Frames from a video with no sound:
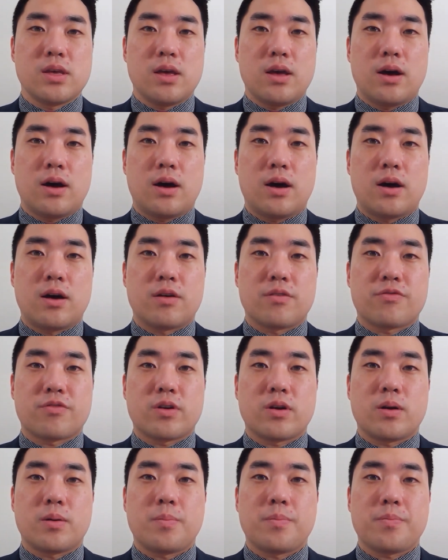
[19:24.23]
Uh,
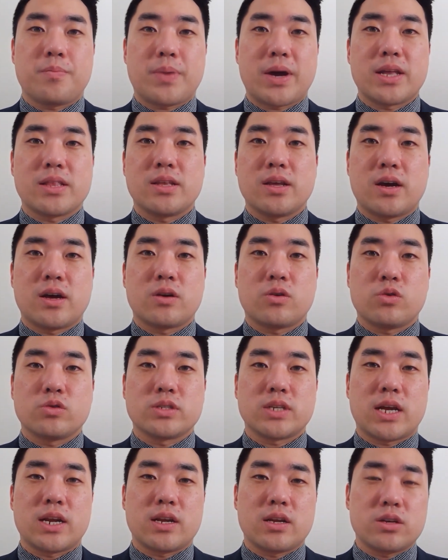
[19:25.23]
from Paideon,
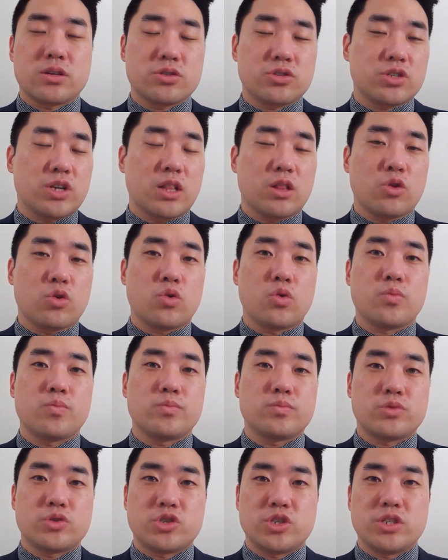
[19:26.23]
Hosanna,
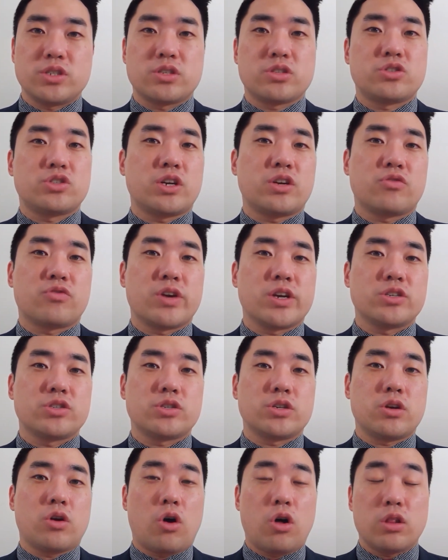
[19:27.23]
Shalom, Jesus
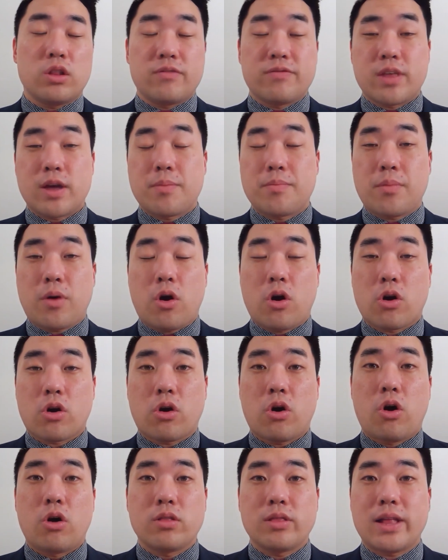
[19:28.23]
Generation, all of them are
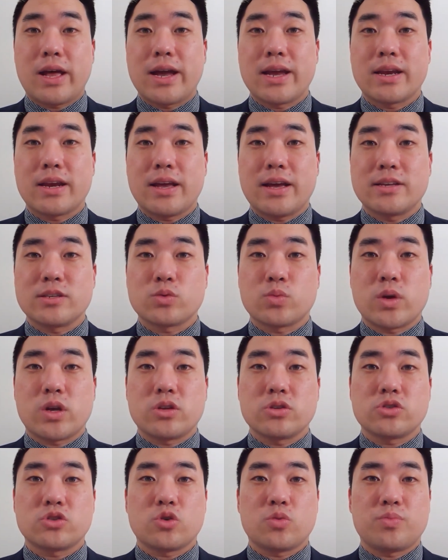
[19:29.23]
online as
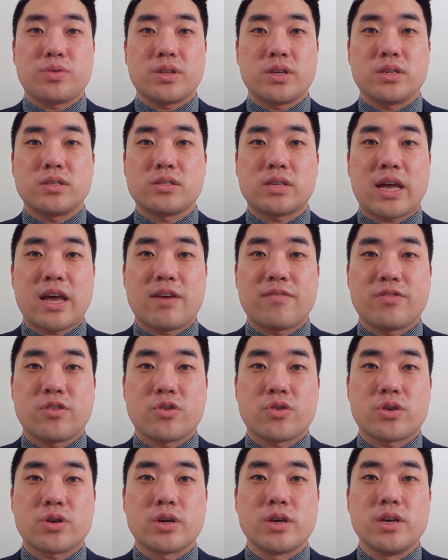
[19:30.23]
well. So please have
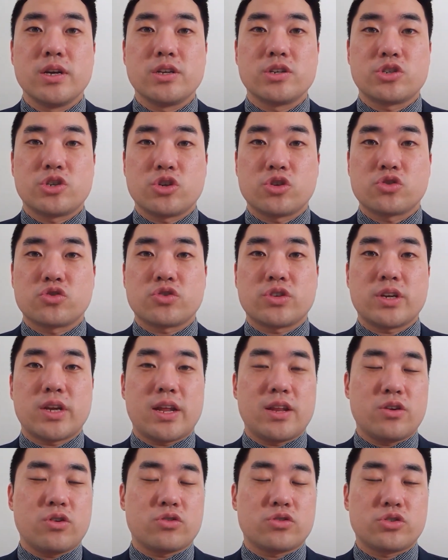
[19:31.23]
your children
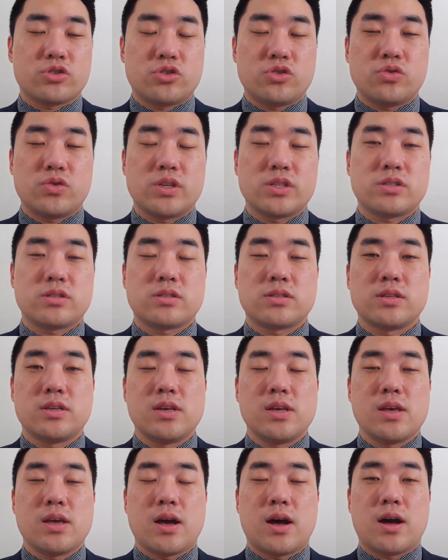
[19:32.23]
and your students
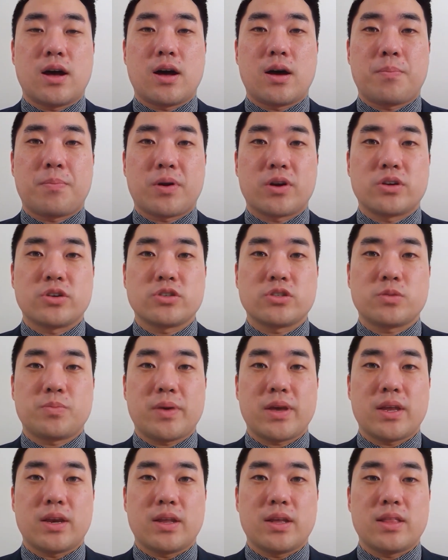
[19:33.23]
uh,
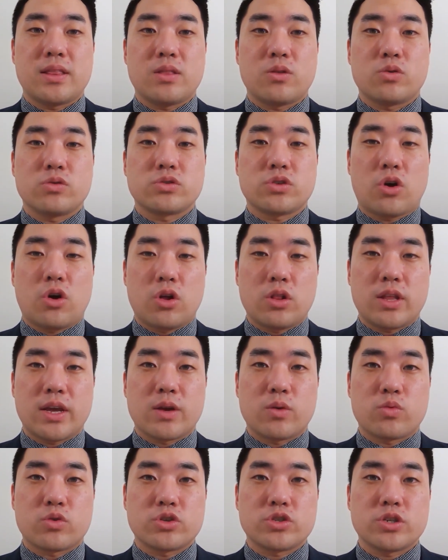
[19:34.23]
participate in those
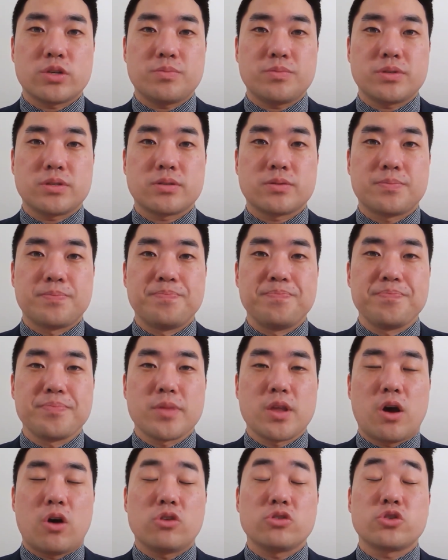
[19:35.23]
online worships.
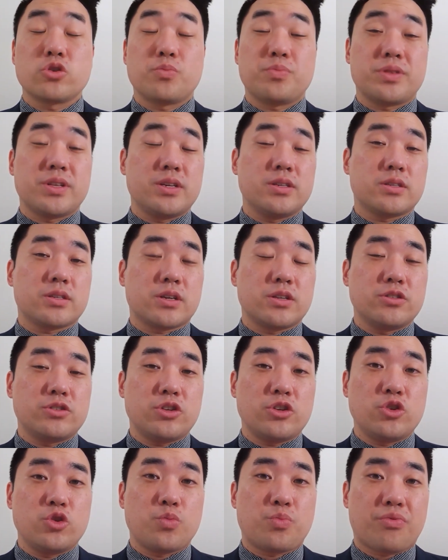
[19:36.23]
Also, please
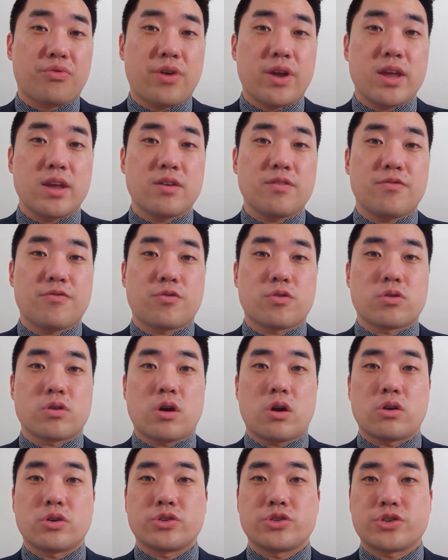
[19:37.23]
continue praying for
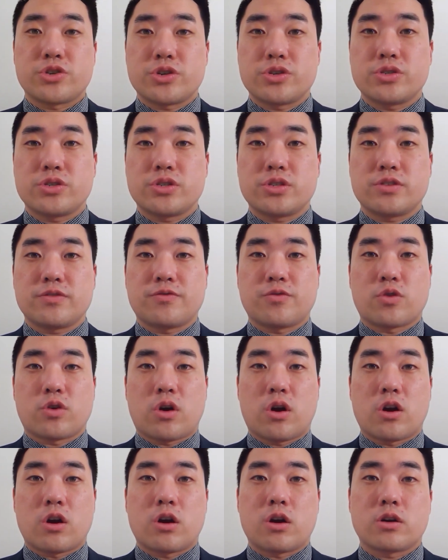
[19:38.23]
our church, for
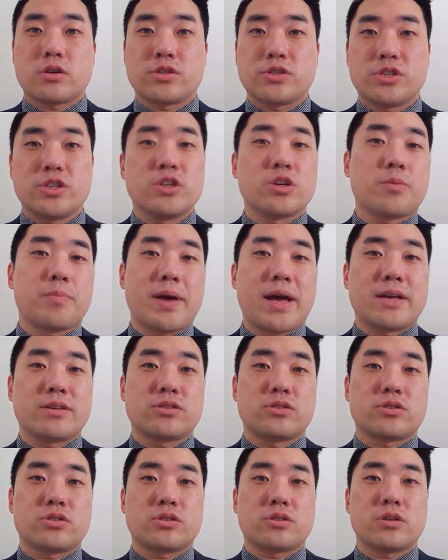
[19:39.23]
our senior
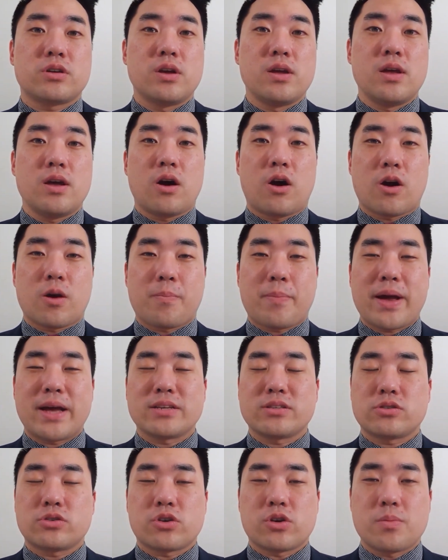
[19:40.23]
pastor, our
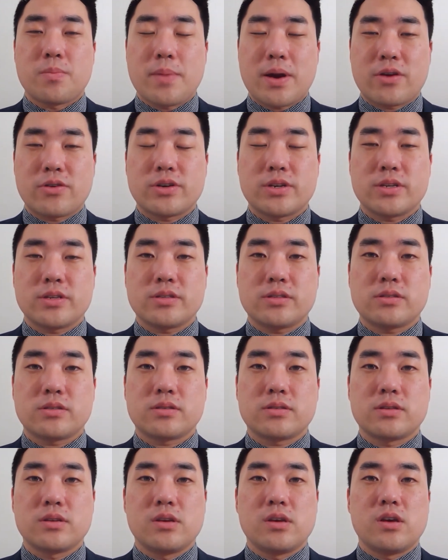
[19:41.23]
pastor
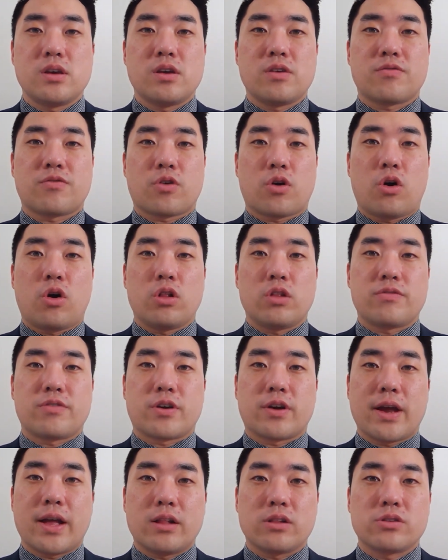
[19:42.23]
emeritus, for all of
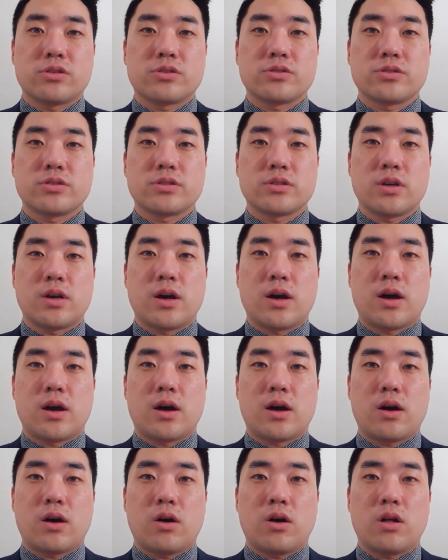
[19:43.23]
our elders, uh,
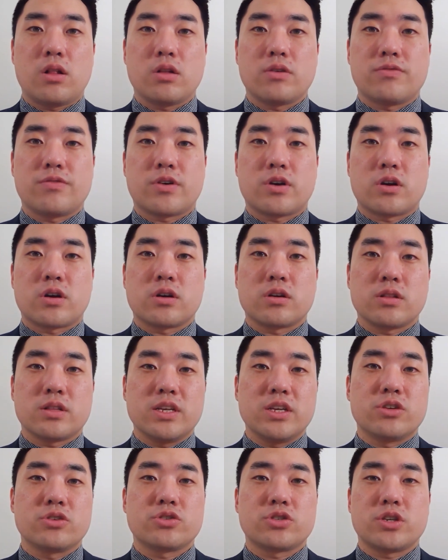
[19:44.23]
all of our
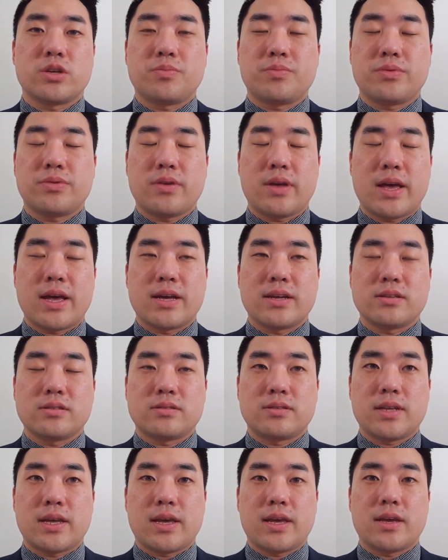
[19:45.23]
leadership
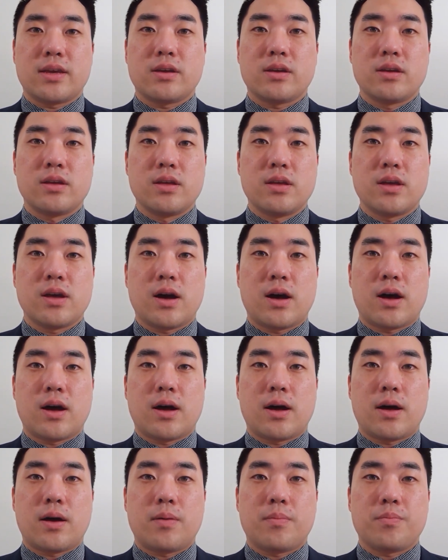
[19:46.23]
as they
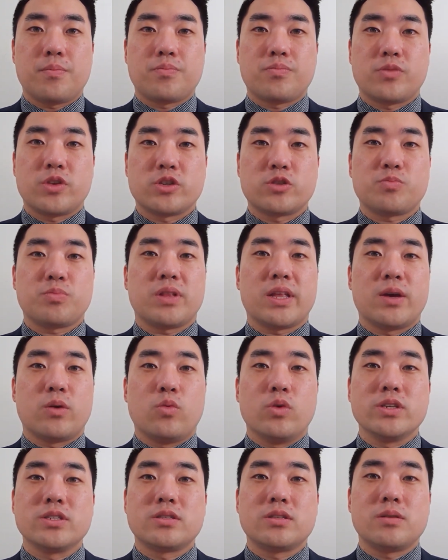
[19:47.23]
uh, display
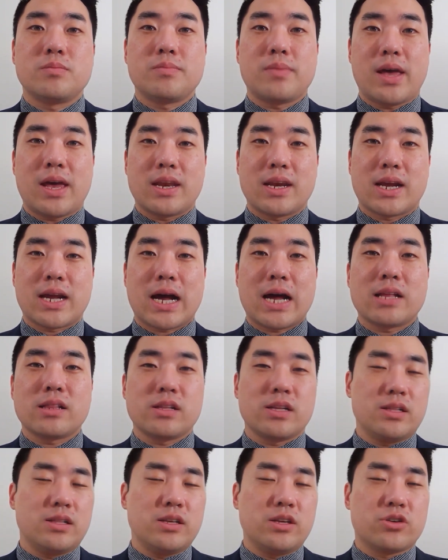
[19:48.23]
wisdom and
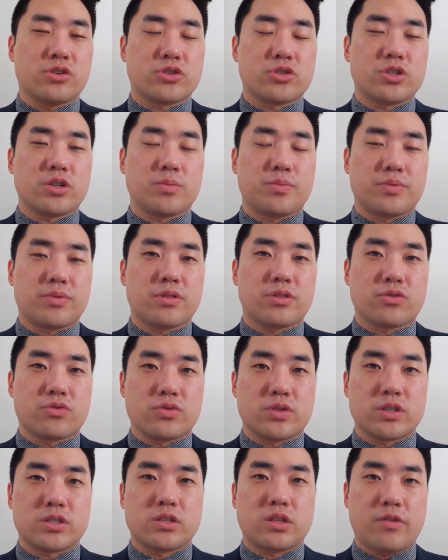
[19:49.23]
godly leadership through
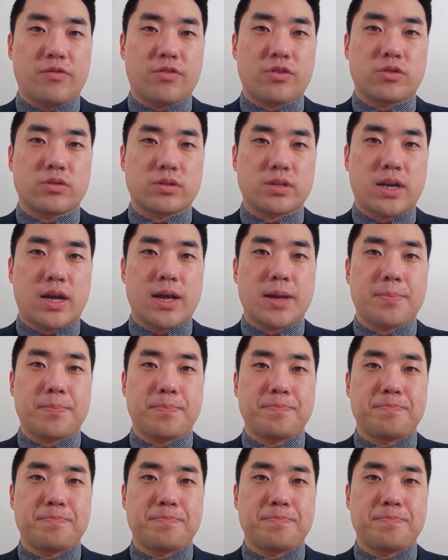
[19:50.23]
this difficult time.